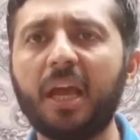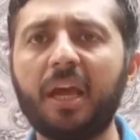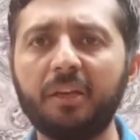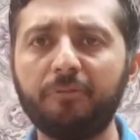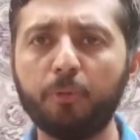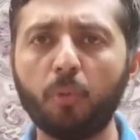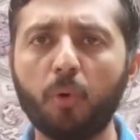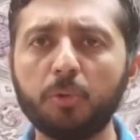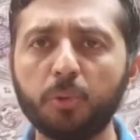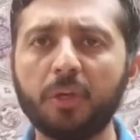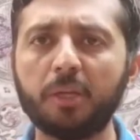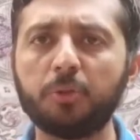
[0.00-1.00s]
And if you want
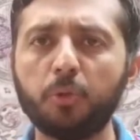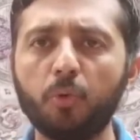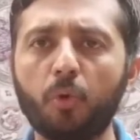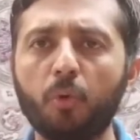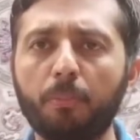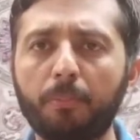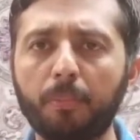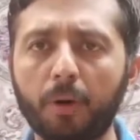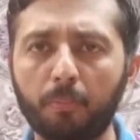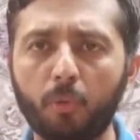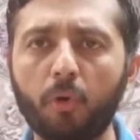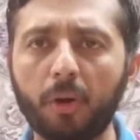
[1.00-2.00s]
to get to know
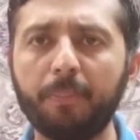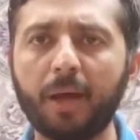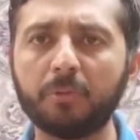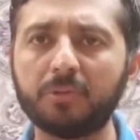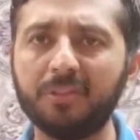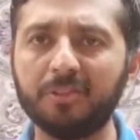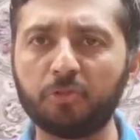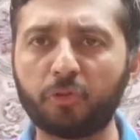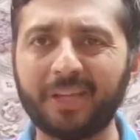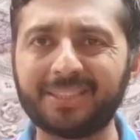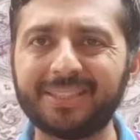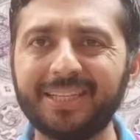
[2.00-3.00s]
more about the
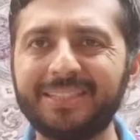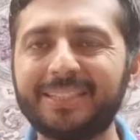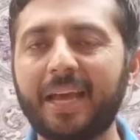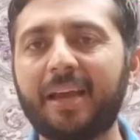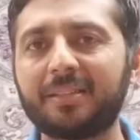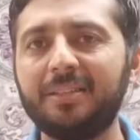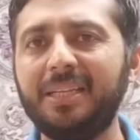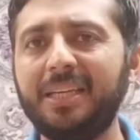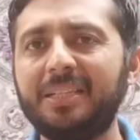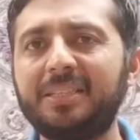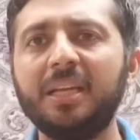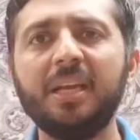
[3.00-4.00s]
tricks and
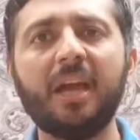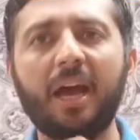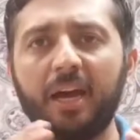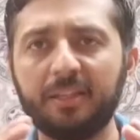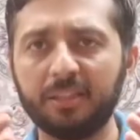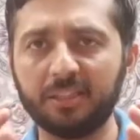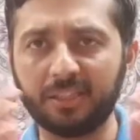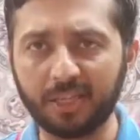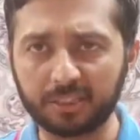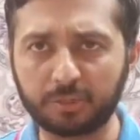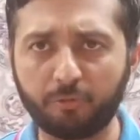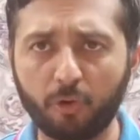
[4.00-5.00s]
techniques and the
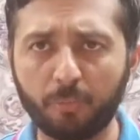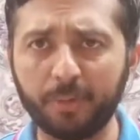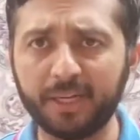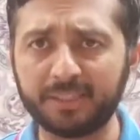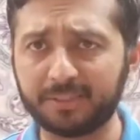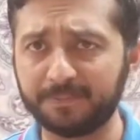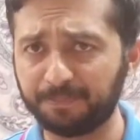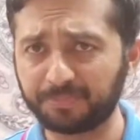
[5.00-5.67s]
test format